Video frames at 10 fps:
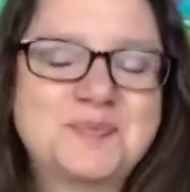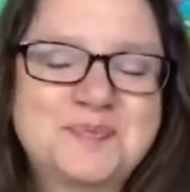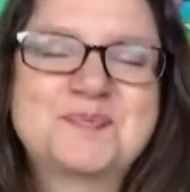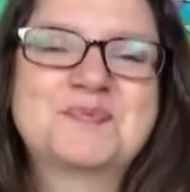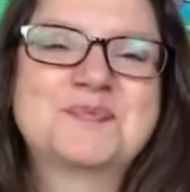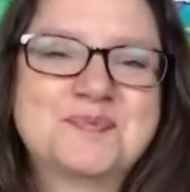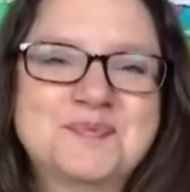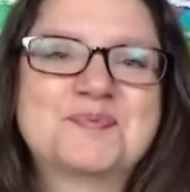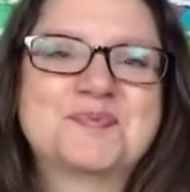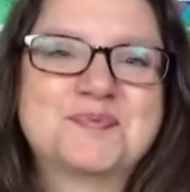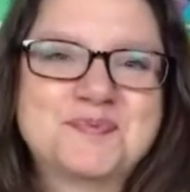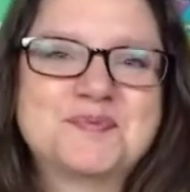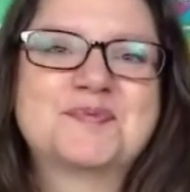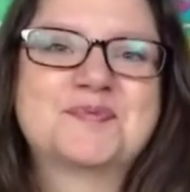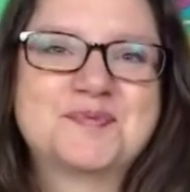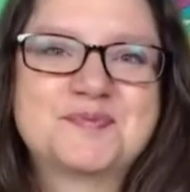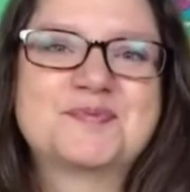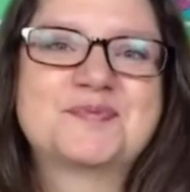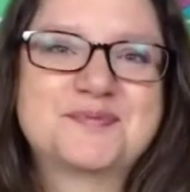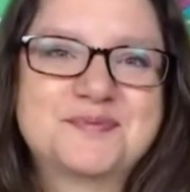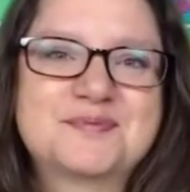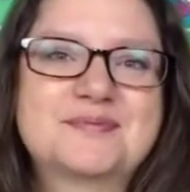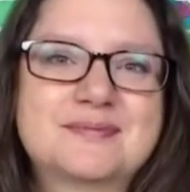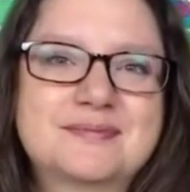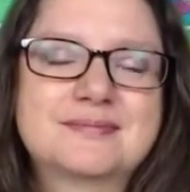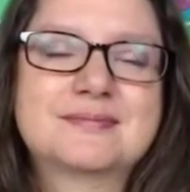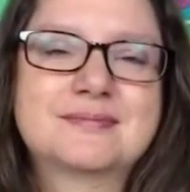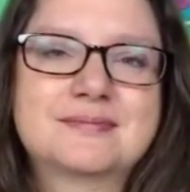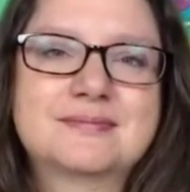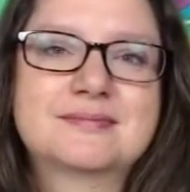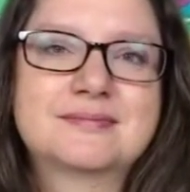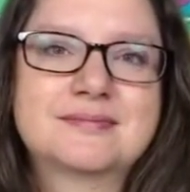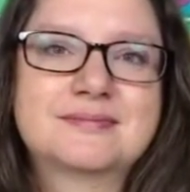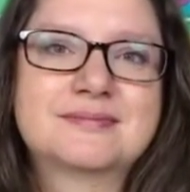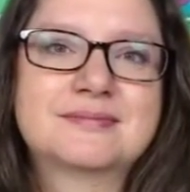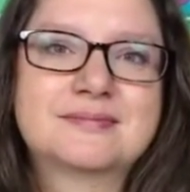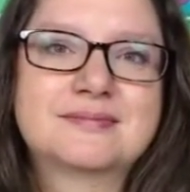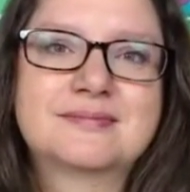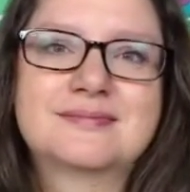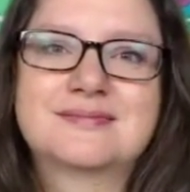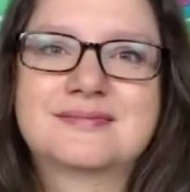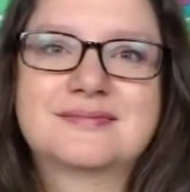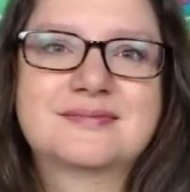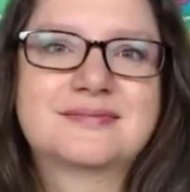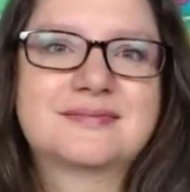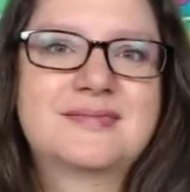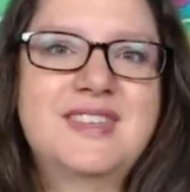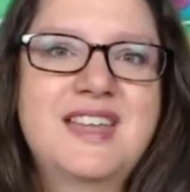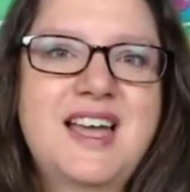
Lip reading: (not speaking)